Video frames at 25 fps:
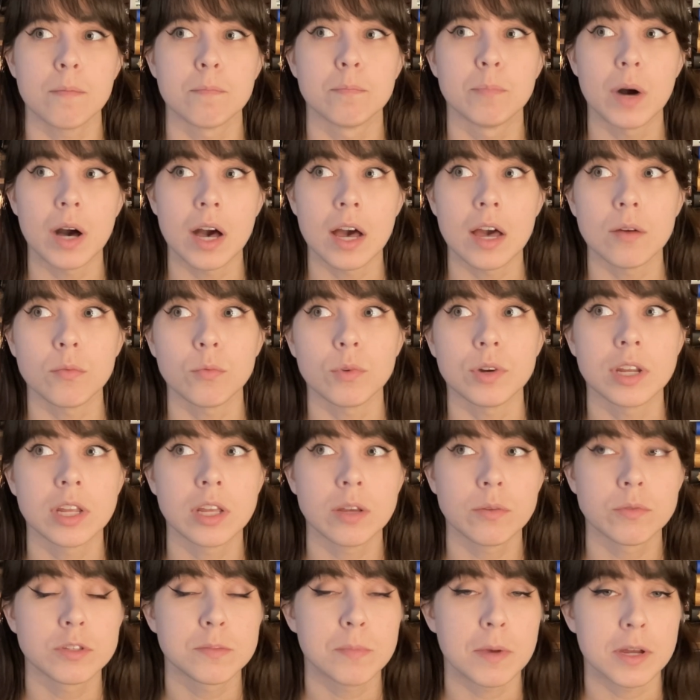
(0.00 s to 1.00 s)
But when he
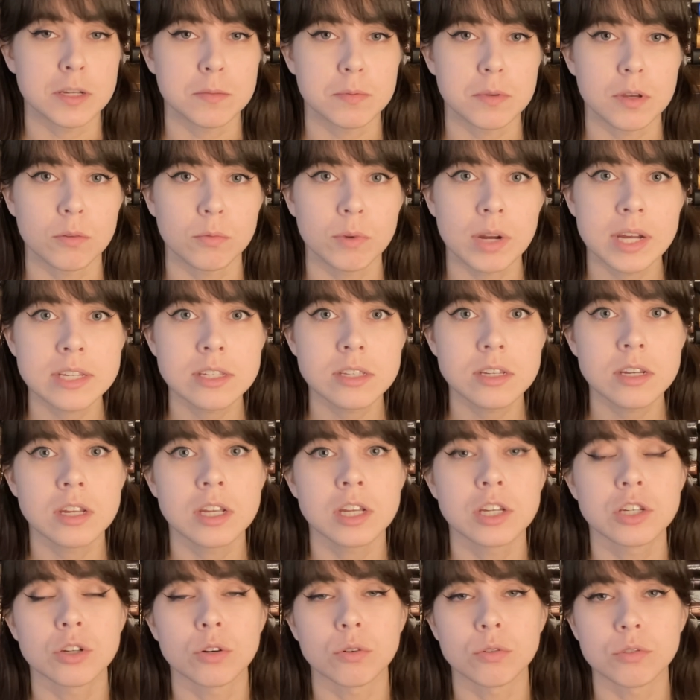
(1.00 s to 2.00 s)
was about to be arrested,
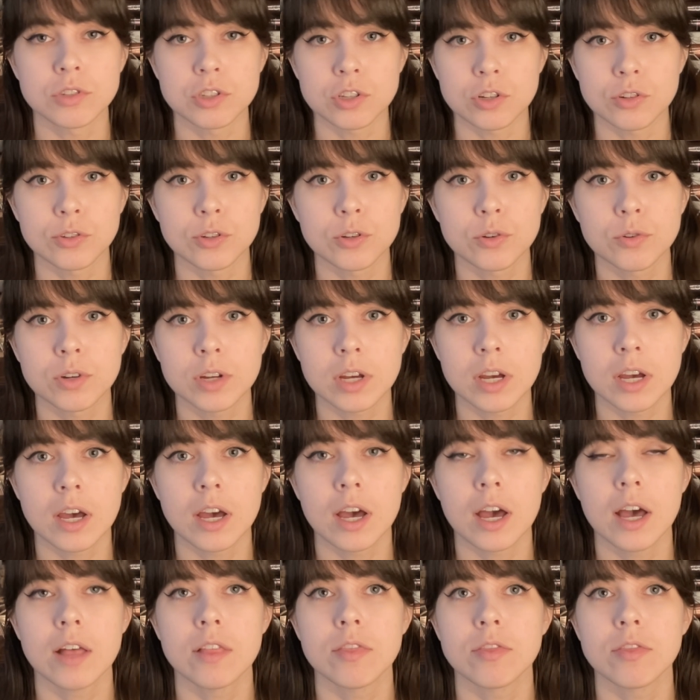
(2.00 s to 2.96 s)
he told Zaluna,